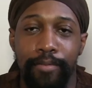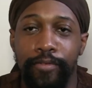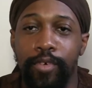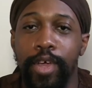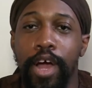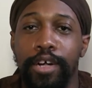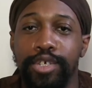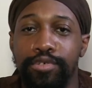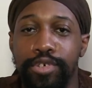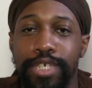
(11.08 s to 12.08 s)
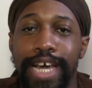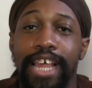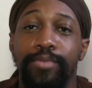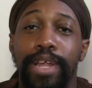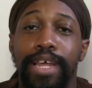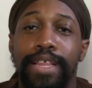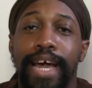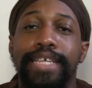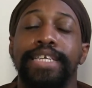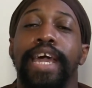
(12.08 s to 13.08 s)
for young children, as well as
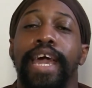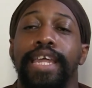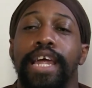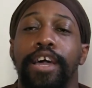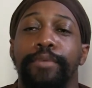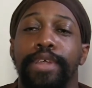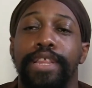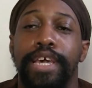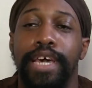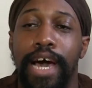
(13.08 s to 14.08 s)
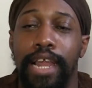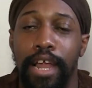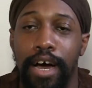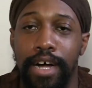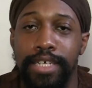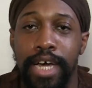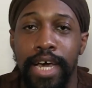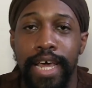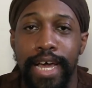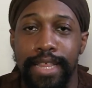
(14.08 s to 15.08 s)
educating our community at large
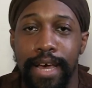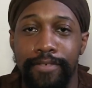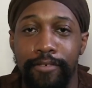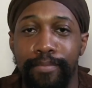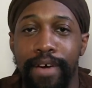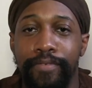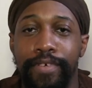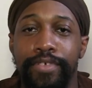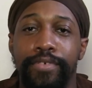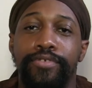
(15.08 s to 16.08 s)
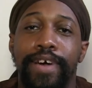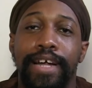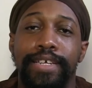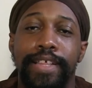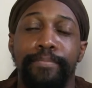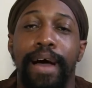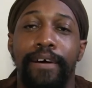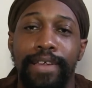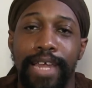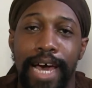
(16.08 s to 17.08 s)
in terms of methods and strategies and
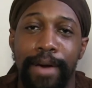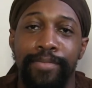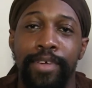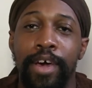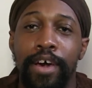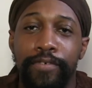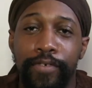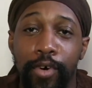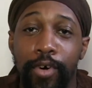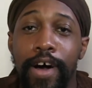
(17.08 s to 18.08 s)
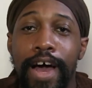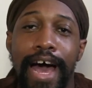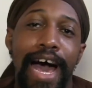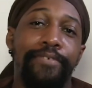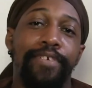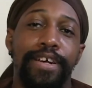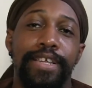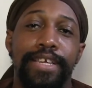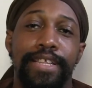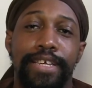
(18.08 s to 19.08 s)
paradigms for
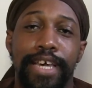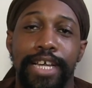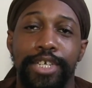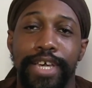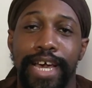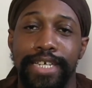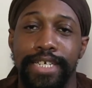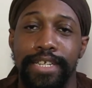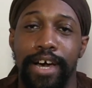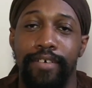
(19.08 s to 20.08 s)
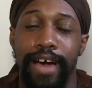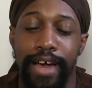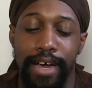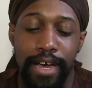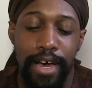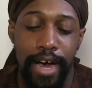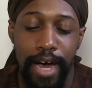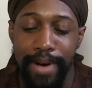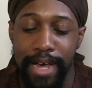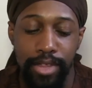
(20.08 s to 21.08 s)
African-centered education. All right,
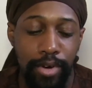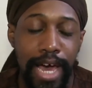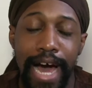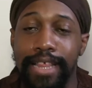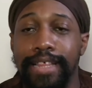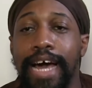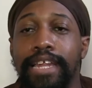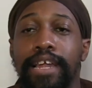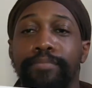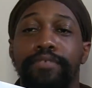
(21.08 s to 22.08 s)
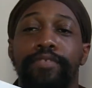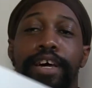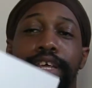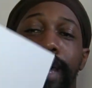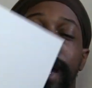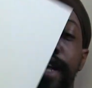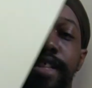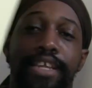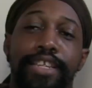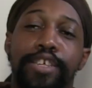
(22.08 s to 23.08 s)
and so yeah, I designed a number of learning
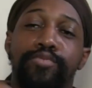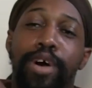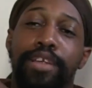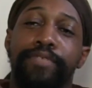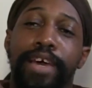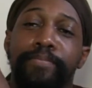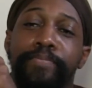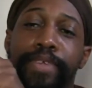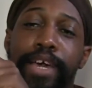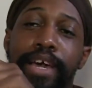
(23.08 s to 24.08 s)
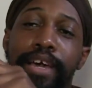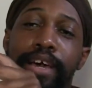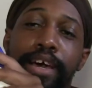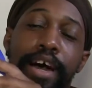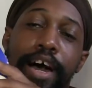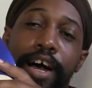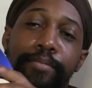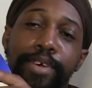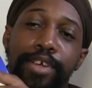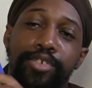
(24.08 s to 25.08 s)
aids, and this is one of them. Yeah,
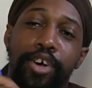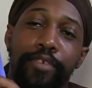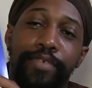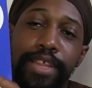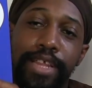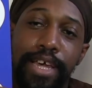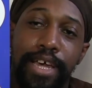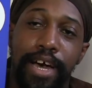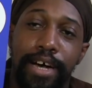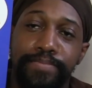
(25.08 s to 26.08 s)
so obviously.